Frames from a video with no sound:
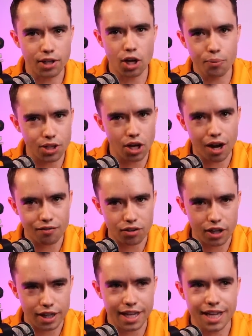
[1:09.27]
And we go put an
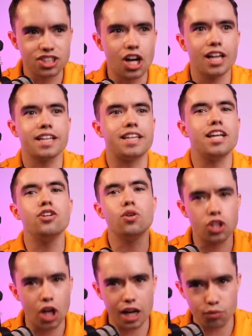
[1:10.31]
offer on it. It's not like they do
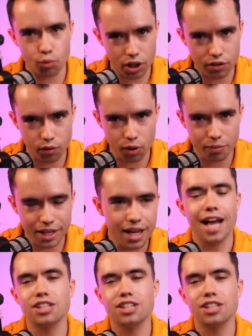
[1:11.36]
a lot of work for me.